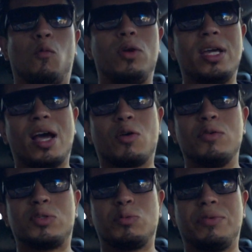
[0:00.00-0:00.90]
we are
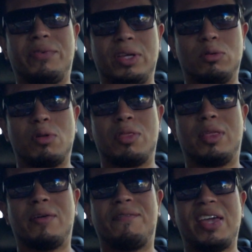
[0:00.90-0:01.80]
going to reveal
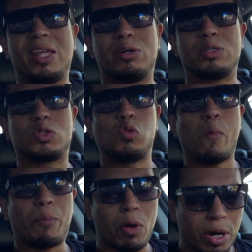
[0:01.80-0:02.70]
the VAYDOR
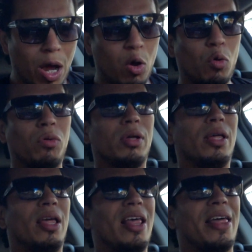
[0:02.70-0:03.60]
2.0
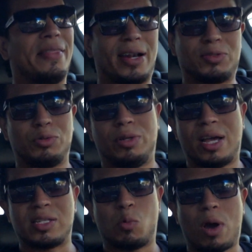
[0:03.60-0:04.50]
that I told you
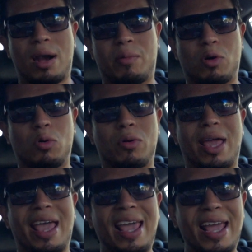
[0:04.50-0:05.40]
guys a while ago,
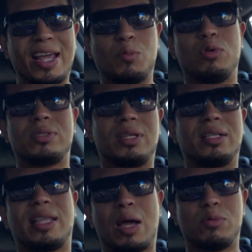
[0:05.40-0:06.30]
and we'll
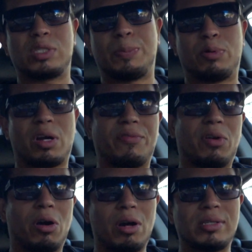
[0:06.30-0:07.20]
sit down with
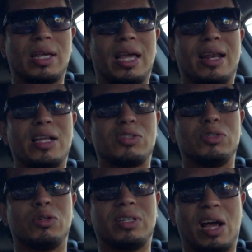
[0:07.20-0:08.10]
Supercraftcars and
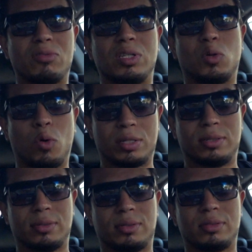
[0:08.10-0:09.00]
answer your doubts and
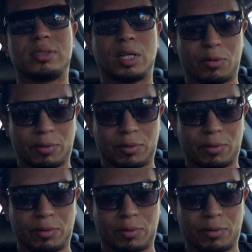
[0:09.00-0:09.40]
questions. Stick